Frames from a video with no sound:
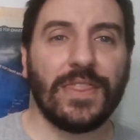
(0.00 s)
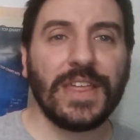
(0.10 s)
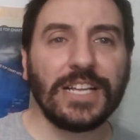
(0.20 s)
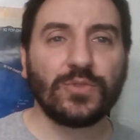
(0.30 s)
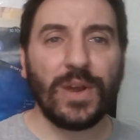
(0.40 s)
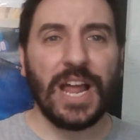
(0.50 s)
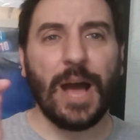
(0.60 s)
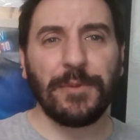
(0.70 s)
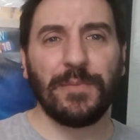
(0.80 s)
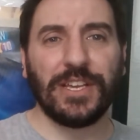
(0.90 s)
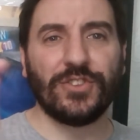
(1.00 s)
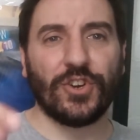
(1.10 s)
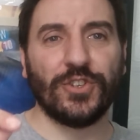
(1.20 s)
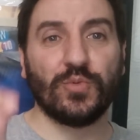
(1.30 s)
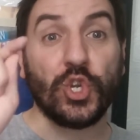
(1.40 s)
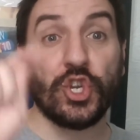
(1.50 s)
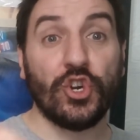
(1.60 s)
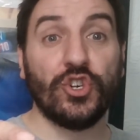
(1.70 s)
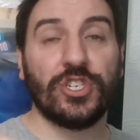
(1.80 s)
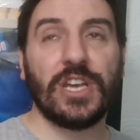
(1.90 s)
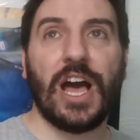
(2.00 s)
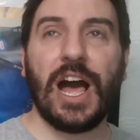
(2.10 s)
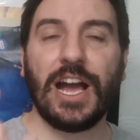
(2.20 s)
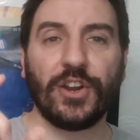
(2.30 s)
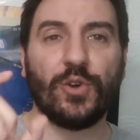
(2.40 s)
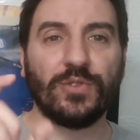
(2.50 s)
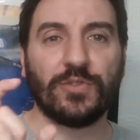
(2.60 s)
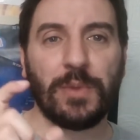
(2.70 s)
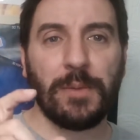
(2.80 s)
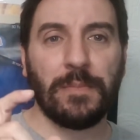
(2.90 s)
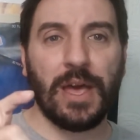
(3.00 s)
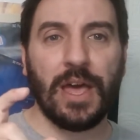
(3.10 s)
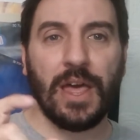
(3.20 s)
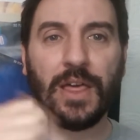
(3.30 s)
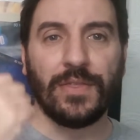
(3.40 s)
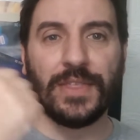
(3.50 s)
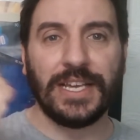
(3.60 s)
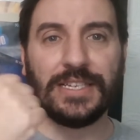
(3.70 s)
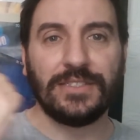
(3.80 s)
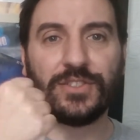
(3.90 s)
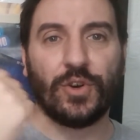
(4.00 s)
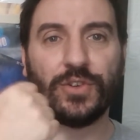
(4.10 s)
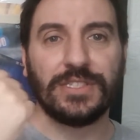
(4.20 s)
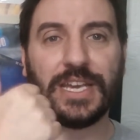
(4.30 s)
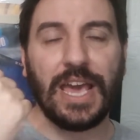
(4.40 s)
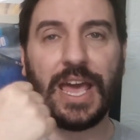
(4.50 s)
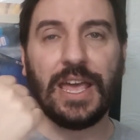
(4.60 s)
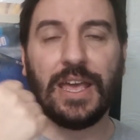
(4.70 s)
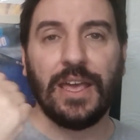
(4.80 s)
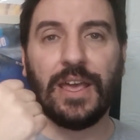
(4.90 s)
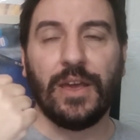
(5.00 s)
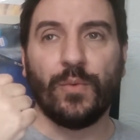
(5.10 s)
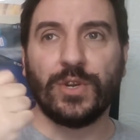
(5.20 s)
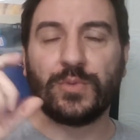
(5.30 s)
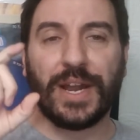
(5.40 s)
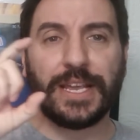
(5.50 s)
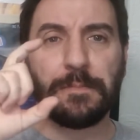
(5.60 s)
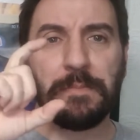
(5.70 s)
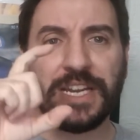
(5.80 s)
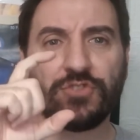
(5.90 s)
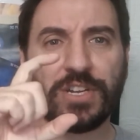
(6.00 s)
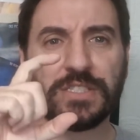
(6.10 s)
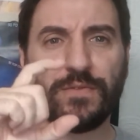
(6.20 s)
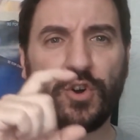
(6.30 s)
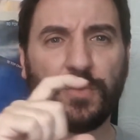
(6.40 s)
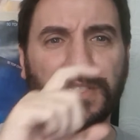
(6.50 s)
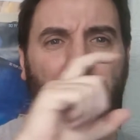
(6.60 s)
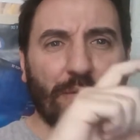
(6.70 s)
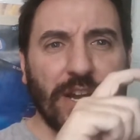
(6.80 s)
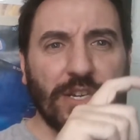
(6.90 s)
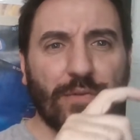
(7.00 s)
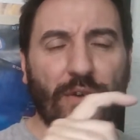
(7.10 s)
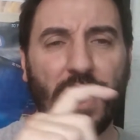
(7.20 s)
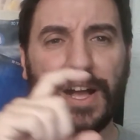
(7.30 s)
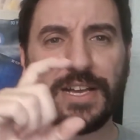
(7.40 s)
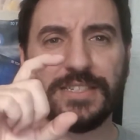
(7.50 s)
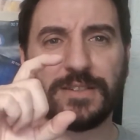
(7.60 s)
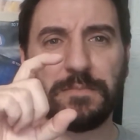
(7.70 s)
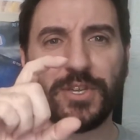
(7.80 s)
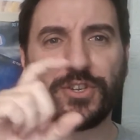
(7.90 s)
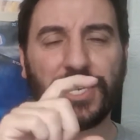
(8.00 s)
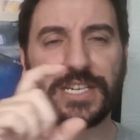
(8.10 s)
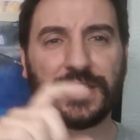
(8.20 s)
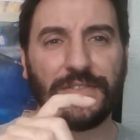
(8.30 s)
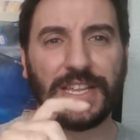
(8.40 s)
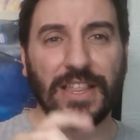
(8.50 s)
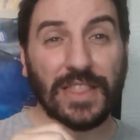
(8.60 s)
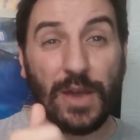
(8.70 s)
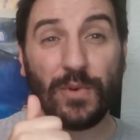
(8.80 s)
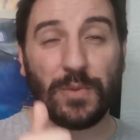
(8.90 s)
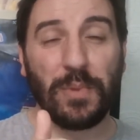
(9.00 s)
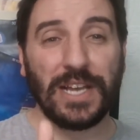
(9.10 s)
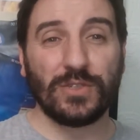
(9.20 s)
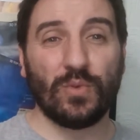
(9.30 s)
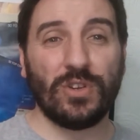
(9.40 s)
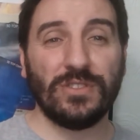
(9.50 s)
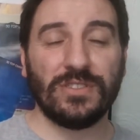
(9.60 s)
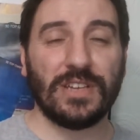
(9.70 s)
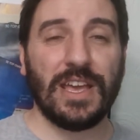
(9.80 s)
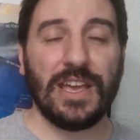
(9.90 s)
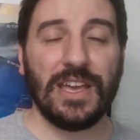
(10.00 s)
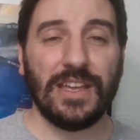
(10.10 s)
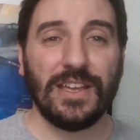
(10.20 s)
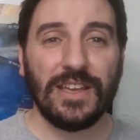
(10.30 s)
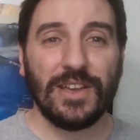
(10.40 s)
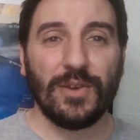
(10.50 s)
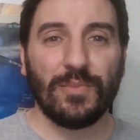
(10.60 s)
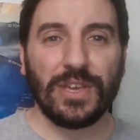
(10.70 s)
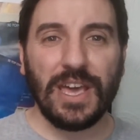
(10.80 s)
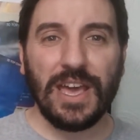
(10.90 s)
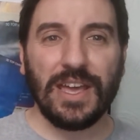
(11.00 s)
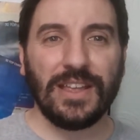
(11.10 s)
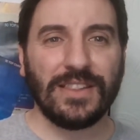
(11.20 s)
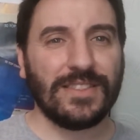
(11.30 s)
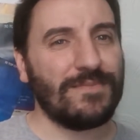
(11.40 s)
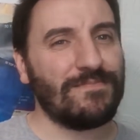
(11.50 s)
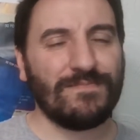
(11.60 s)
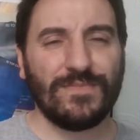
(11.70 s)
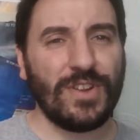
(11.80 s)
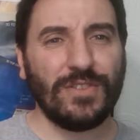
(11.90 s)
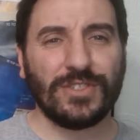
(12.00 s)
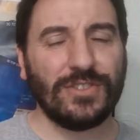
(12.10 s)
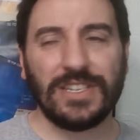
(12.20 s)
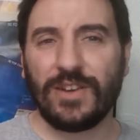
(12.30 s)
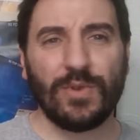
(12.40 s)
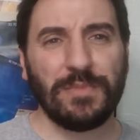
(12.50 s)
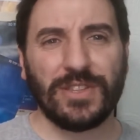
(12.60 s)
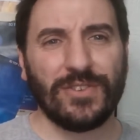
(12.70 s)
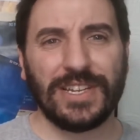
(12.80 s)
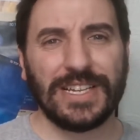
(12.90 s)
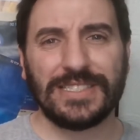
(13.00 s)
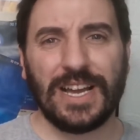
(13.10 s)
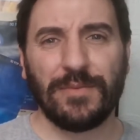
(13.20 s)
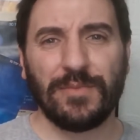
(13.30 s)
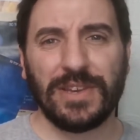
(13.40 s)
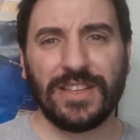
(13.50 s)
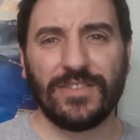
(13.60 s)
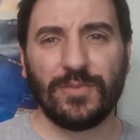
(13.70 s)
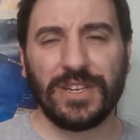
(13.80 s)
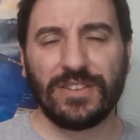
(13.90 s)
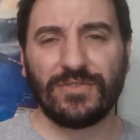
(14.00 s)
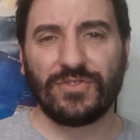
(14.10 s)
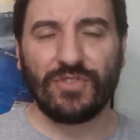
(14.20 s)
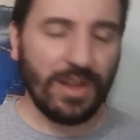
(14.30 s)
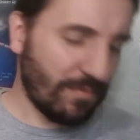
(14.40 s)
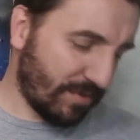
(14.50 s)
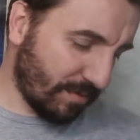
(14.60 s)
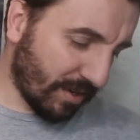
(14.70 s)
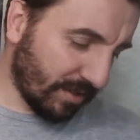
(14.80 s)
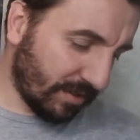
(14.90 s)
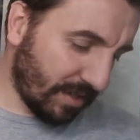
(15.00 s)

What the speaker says: that's when Happy Meal toys were good. I can always remember these toys here, which were like mini Transformers, of French fries and milkshakes and everything. They were the best ones. But yeah, they're not as good now when my daughter gets a Happy Meal. They're a bit crap, to be honest.